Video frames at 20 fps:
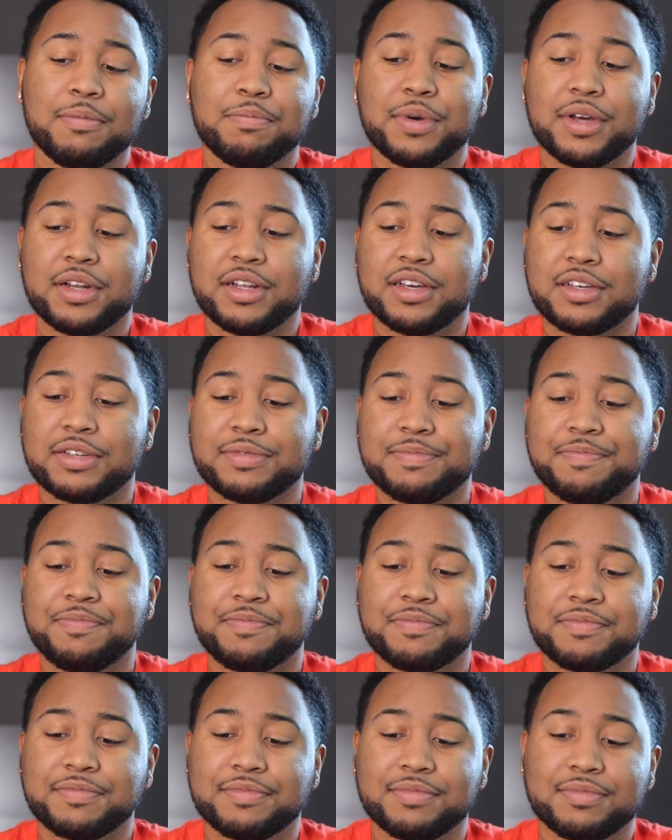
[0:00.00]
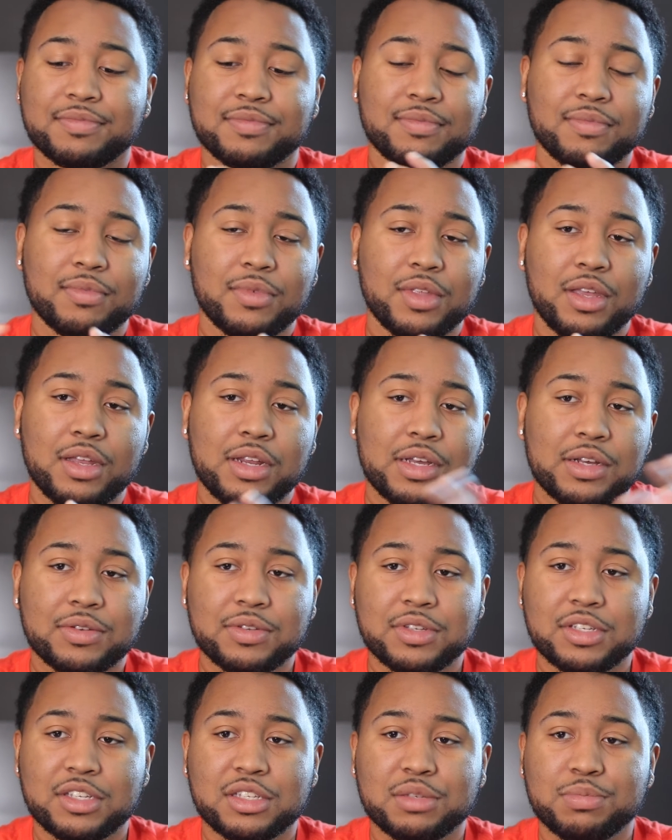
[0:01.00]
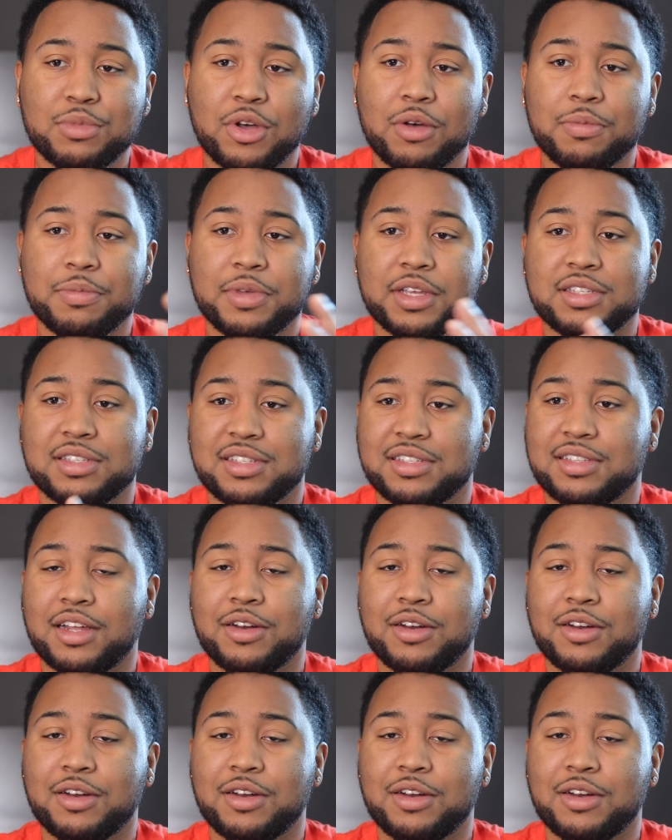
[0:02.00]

But, you know, it's a small business.